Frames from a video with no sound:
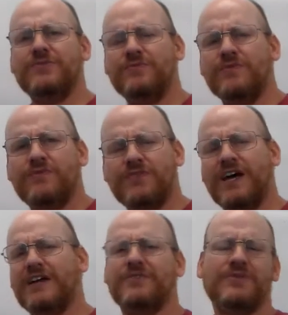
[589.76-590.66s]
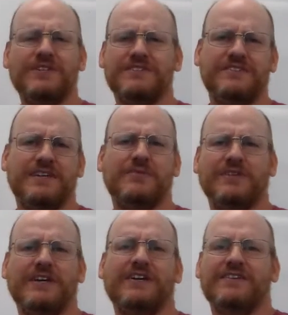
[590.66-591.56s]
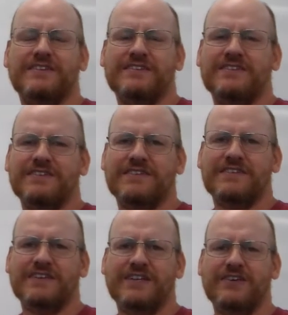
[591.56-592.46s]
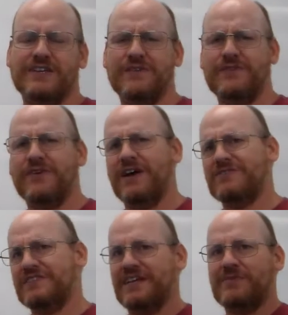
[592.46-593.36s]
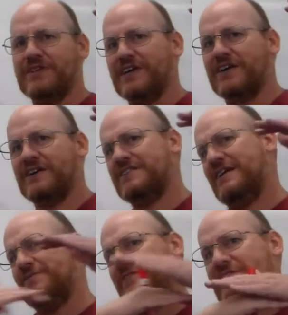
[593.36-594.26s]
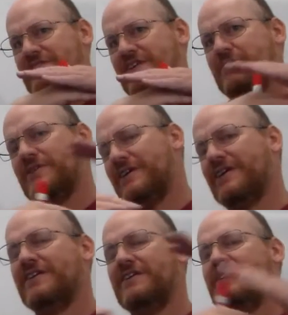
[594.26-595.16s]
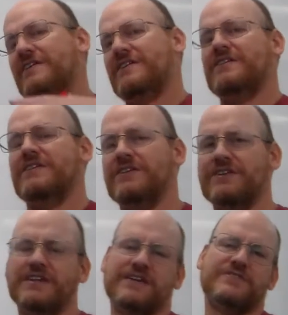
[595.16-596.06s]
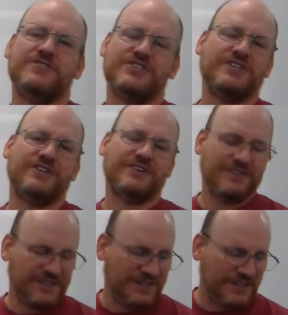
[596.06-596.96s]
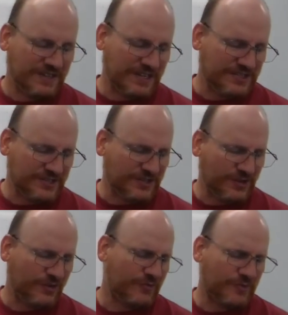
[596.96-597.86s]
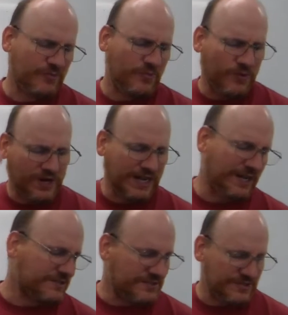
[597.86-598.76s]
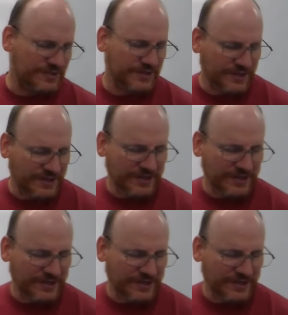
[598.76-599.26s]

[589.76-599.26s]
you fly through unstable air. And if you have stable air on top of unstable air, you can have a shear as you go from one altitude